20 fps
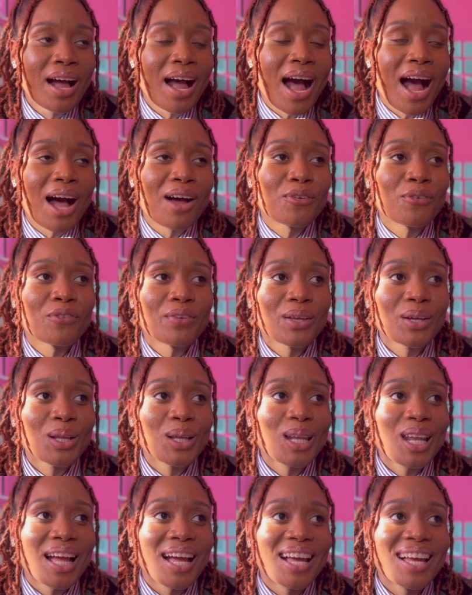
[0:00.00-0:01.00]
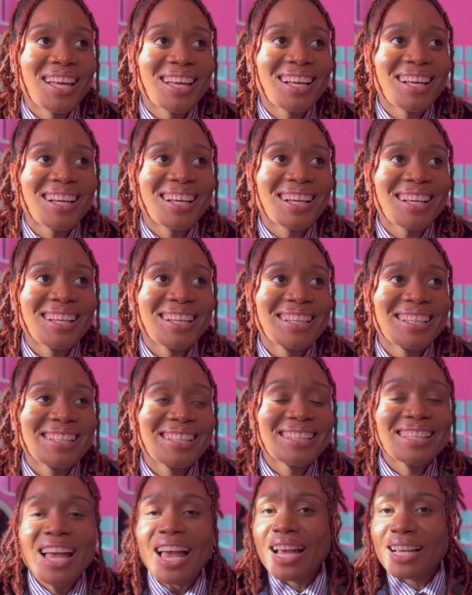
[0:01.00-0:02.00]
I feel like,
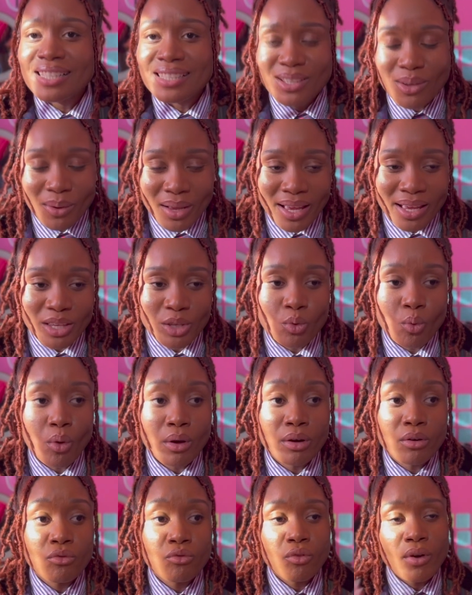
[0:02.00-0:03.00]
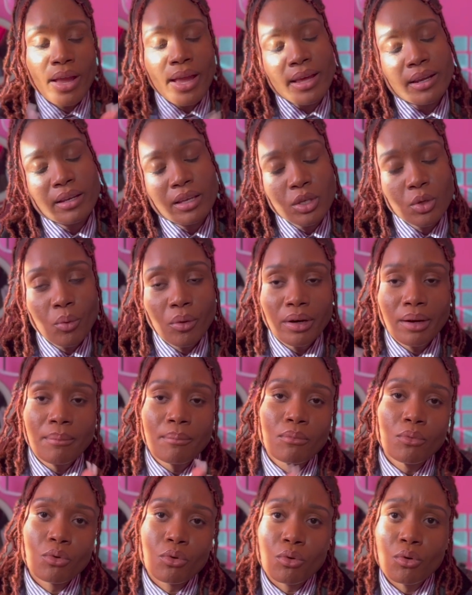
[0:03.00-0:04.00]
yes, okay, you want to rent, you want to
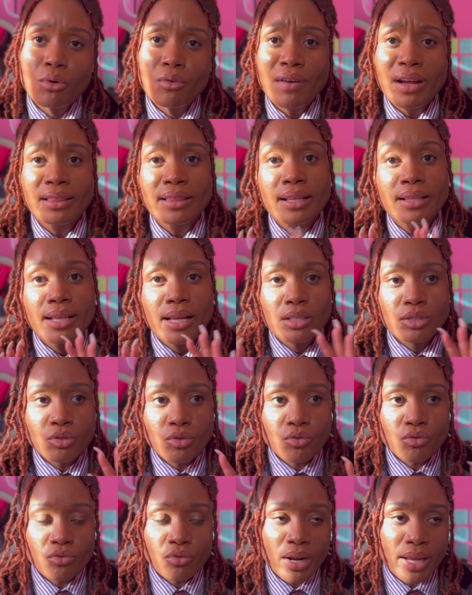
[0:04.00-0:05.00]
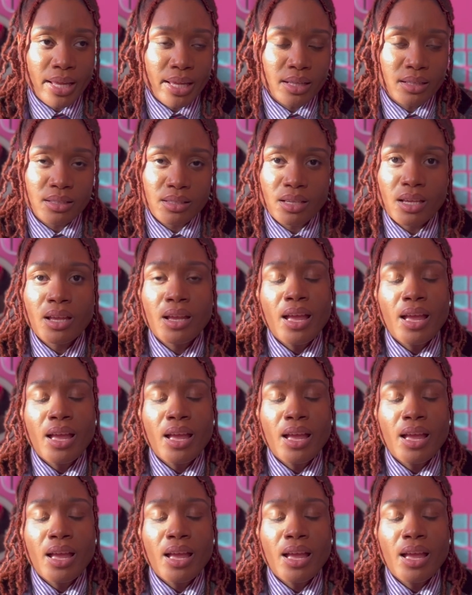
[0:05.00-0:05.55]
move. I think that's great.